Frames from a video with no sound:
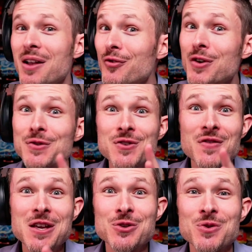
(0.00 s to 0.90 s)
Things of
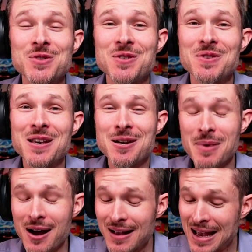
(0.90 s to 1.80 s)
interest to think
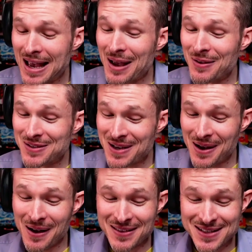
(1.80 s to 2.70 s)
about. And
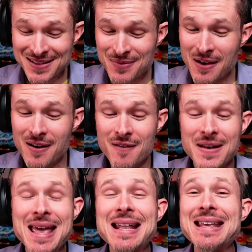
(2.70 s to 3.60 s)
this, of
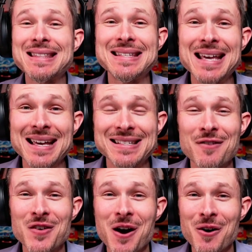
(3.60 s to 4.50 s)
any of the days I've
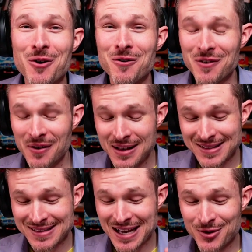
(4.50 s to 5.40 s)
gone over,
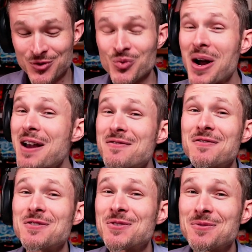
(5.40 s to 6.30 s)
sounds rife
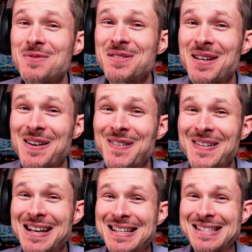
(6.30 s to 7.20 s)
for some
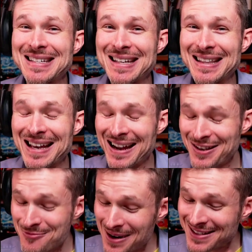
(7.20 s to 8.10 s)
synchronicity there. You
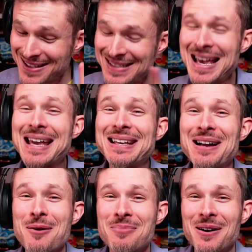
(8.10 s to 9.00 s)
might just take it
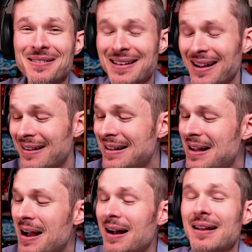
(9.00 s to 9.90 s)
up on that.
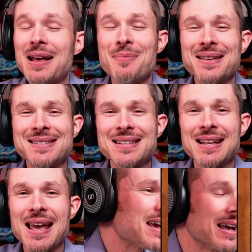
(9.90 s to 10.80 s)
That being said,
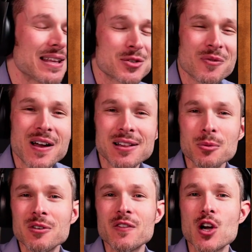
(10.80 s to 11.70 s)
hey, I like to provide a little
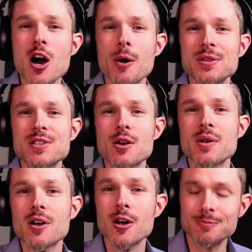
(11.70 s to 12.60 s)
bit of a commentary
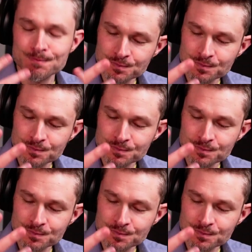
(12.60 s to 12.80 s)
on